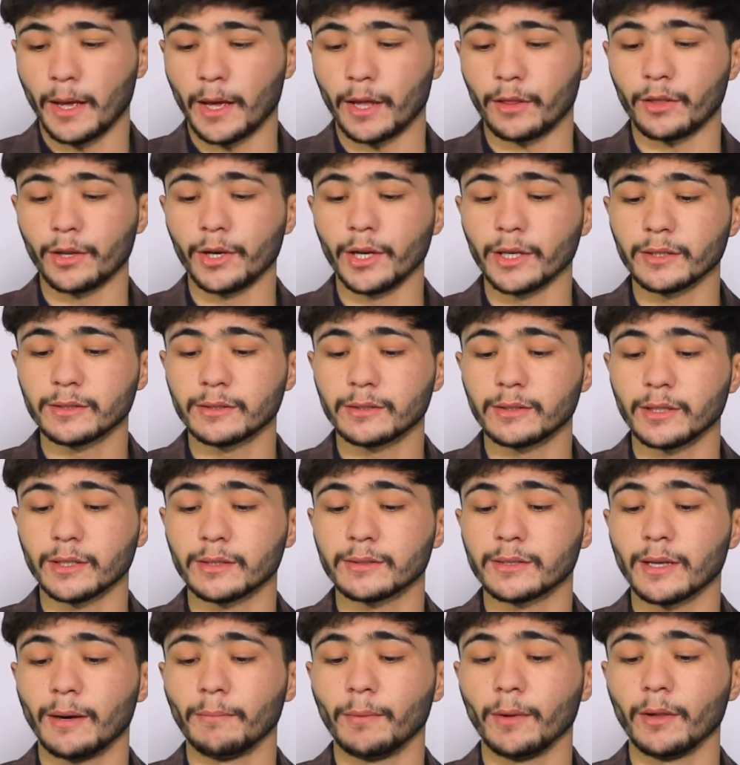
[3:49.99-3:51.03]
And the next
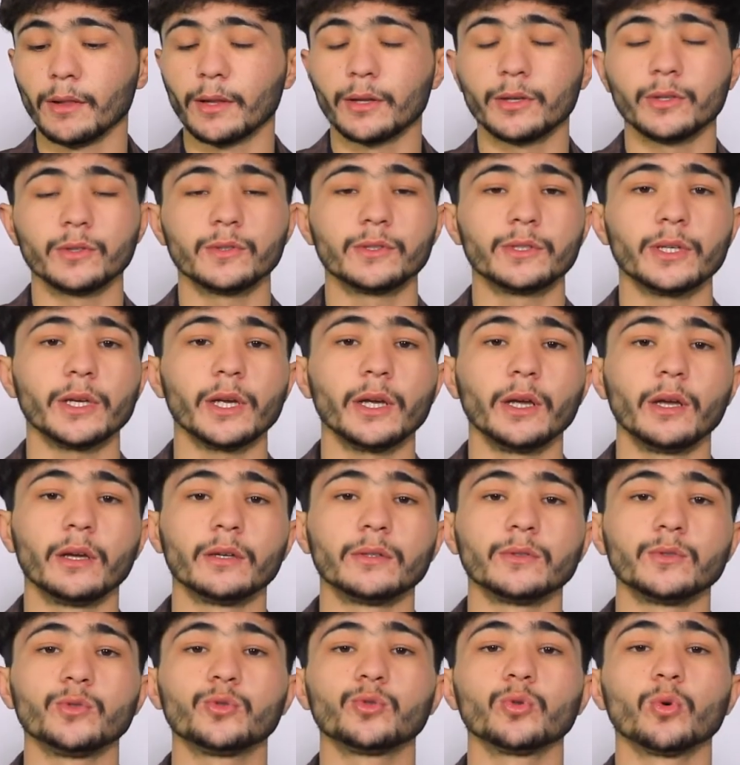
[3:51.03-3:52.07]
example that you see,
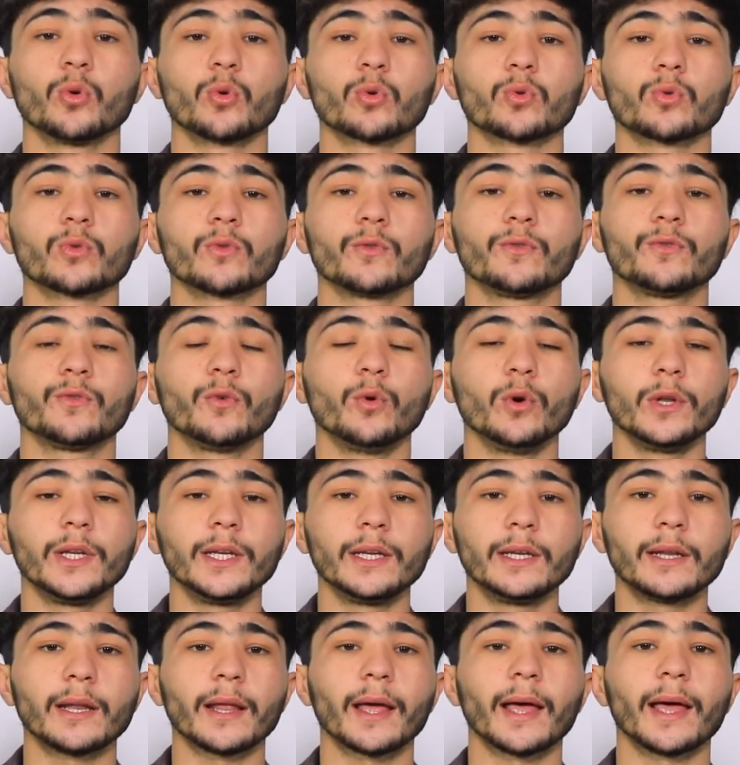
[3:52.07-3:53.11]

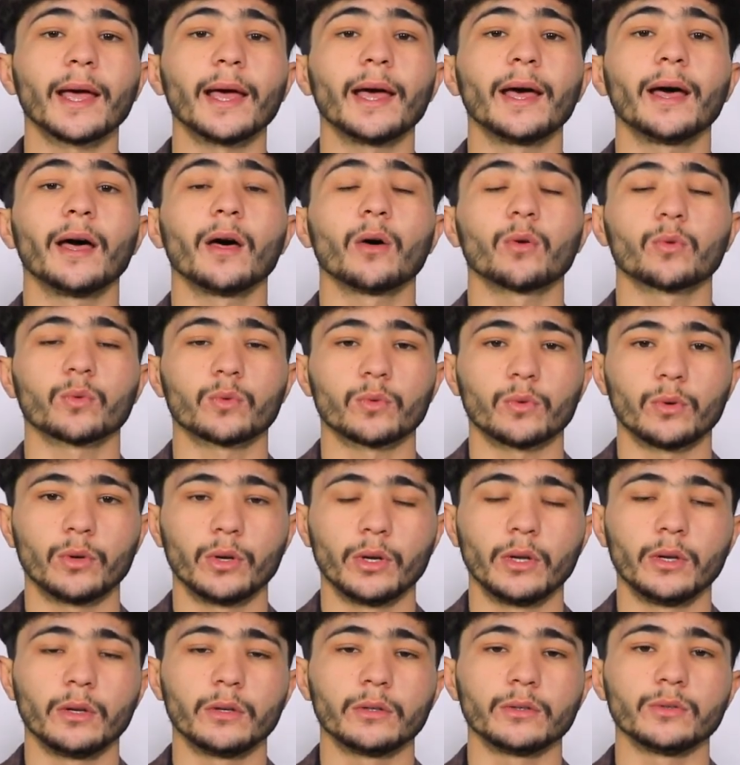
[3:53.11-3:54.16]
jurfun har.
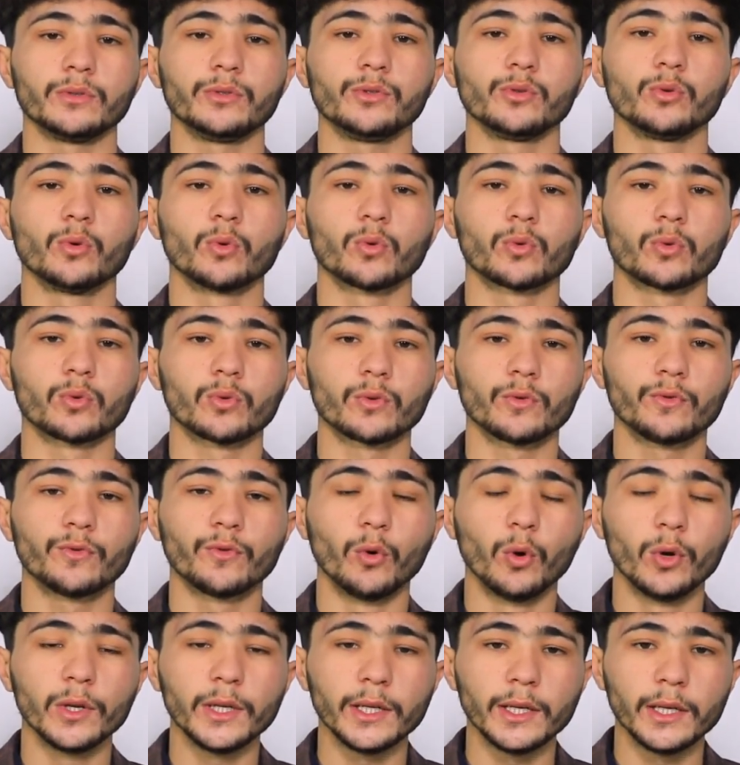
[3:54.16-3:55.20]

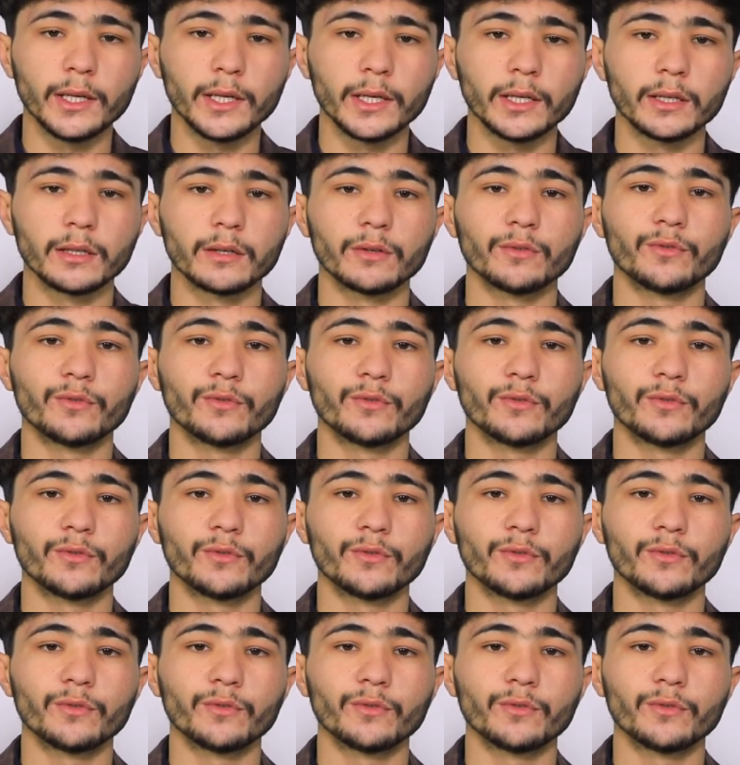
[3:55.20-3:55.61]
Jurfun